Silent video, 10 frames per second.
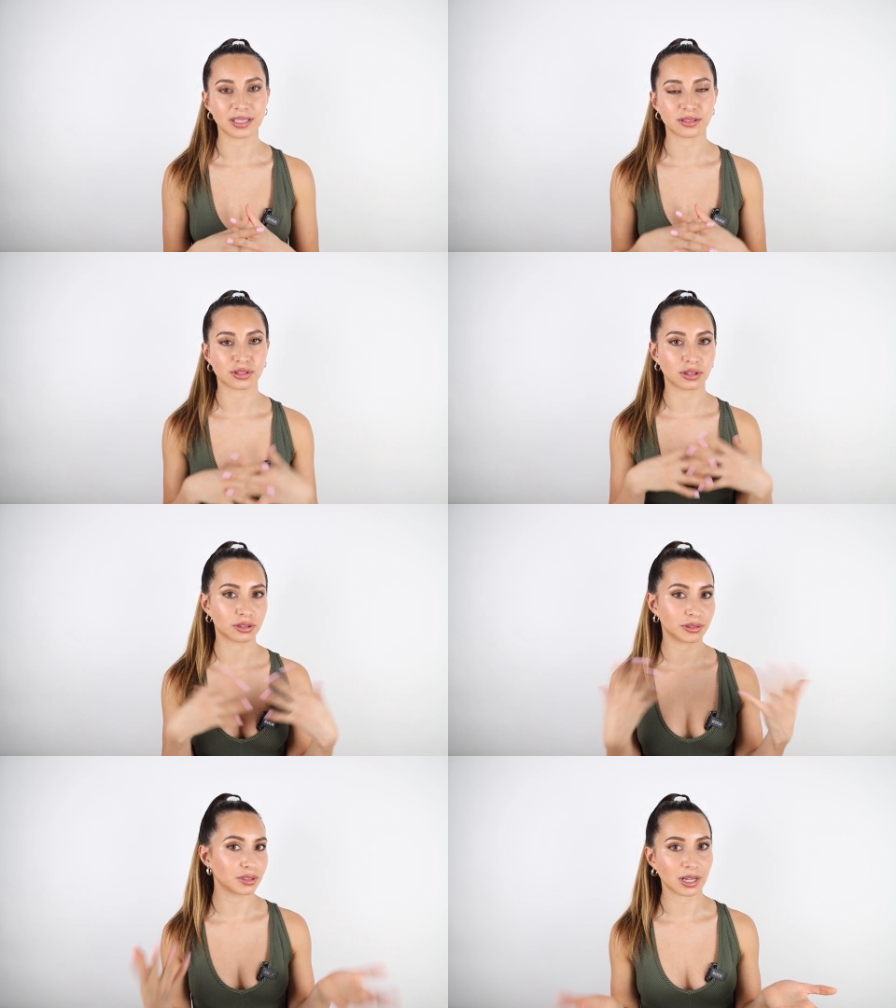it's not
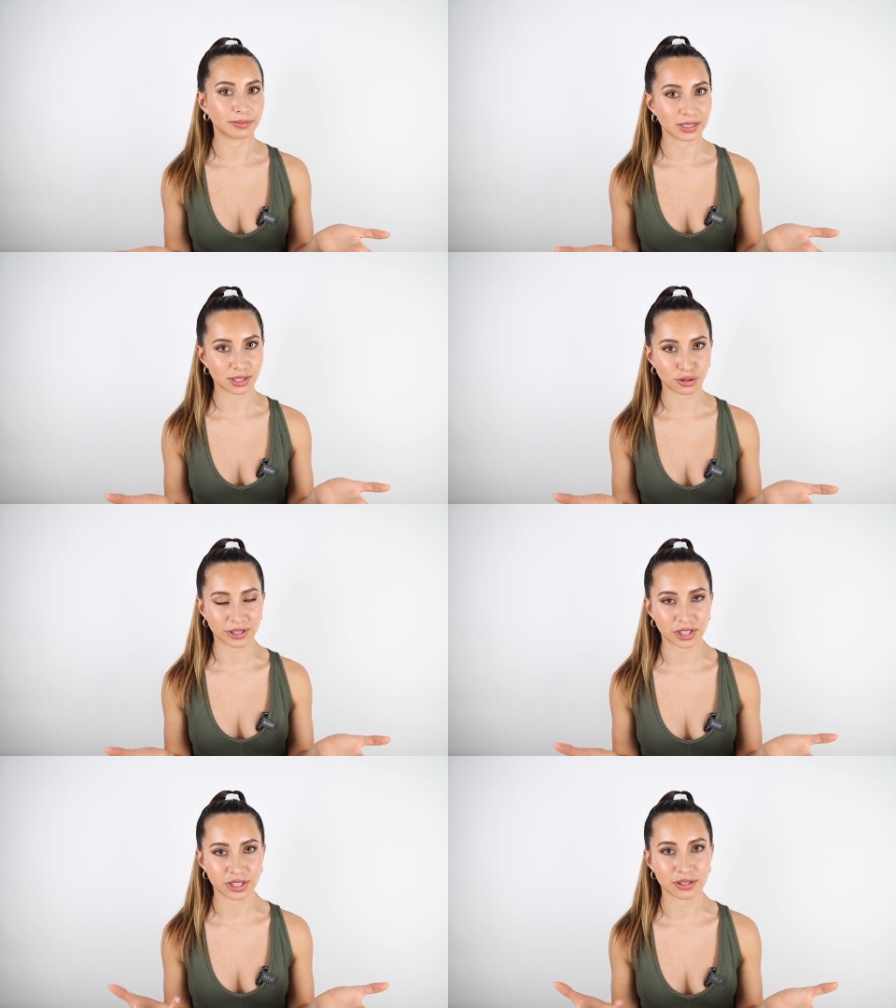going to help the
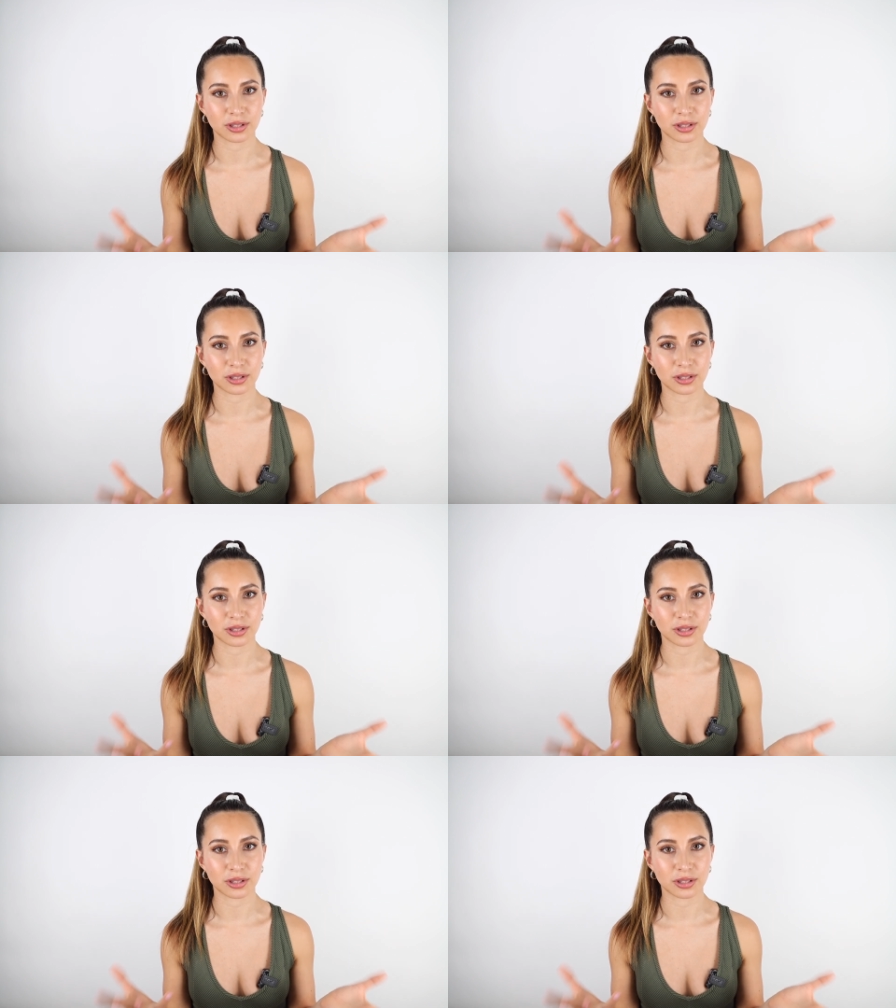situation.